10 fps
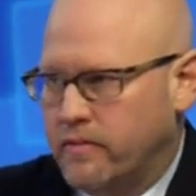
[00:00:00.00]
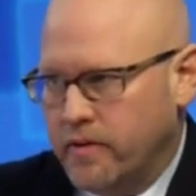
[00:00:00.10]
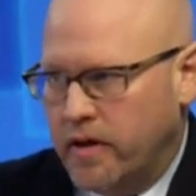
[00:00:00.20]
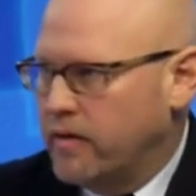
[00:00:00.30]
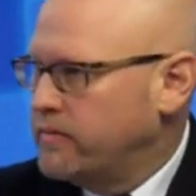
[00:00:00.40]

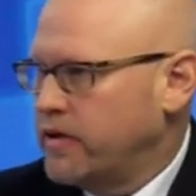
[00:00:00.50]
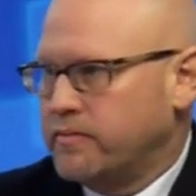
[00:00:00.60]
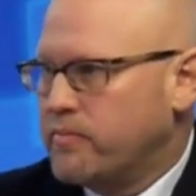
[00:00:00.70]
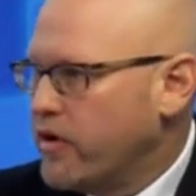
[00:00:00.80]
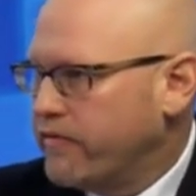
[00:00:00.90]
you know,
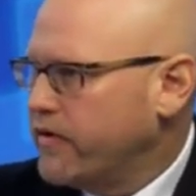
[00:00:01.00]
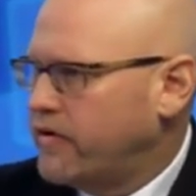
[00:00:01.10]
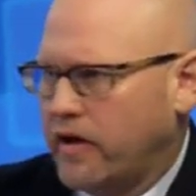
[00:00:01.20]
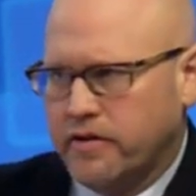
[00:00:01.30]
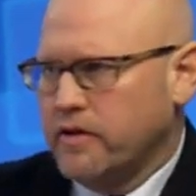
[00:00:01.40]
just briefly
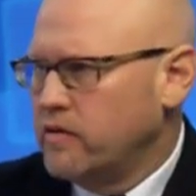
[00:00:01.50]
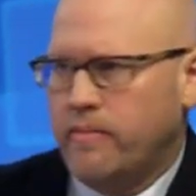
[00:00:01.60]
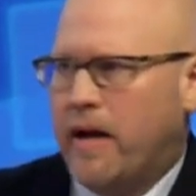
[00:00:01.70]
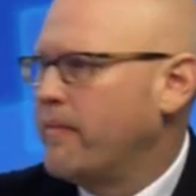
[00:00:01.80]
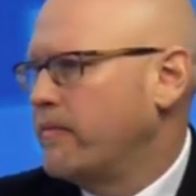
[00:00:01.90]
tell us a little
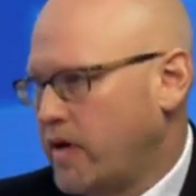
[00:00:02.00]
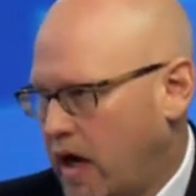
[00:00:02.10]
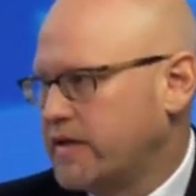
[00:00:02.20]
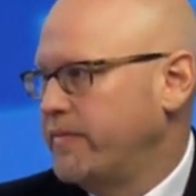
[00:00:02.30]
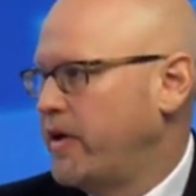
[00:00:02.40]
about
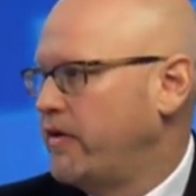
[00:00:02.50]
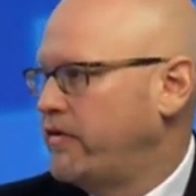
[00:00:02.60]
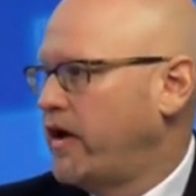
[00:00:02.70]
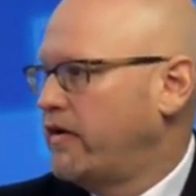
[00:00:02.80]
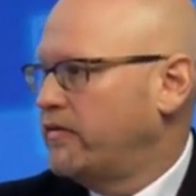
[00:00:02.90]
cocci
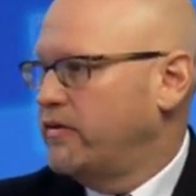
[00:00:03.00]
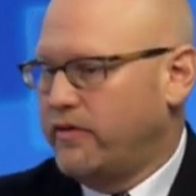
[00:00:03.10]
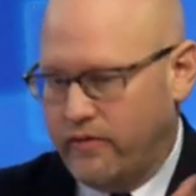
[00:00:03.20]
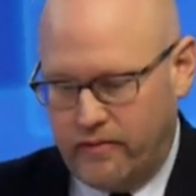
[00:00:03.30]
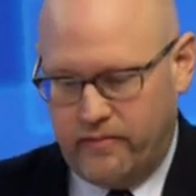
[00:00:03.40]
meningitis, which
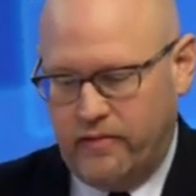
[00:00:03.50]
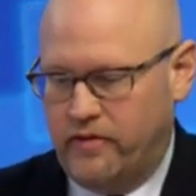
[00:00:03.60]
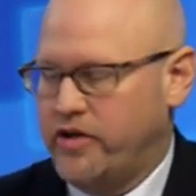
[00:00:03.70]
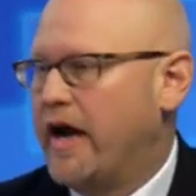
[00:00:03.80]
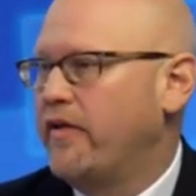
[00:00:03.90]
is a
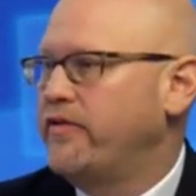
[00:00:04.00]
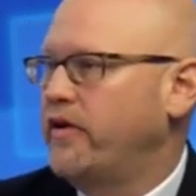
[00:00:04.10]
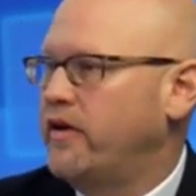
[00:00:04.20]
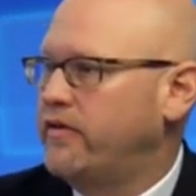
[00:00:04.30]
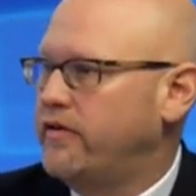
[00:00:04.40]

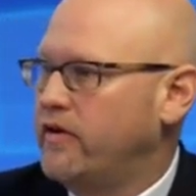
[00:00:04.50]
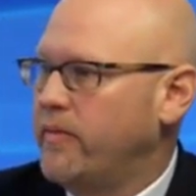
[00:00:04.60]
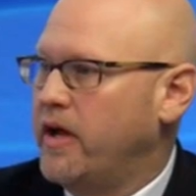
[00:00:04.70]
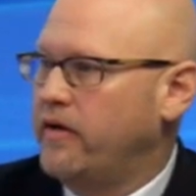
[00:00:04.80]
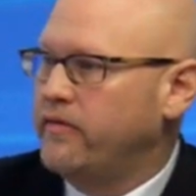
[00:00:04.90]
challenging entity to manage. Yeah,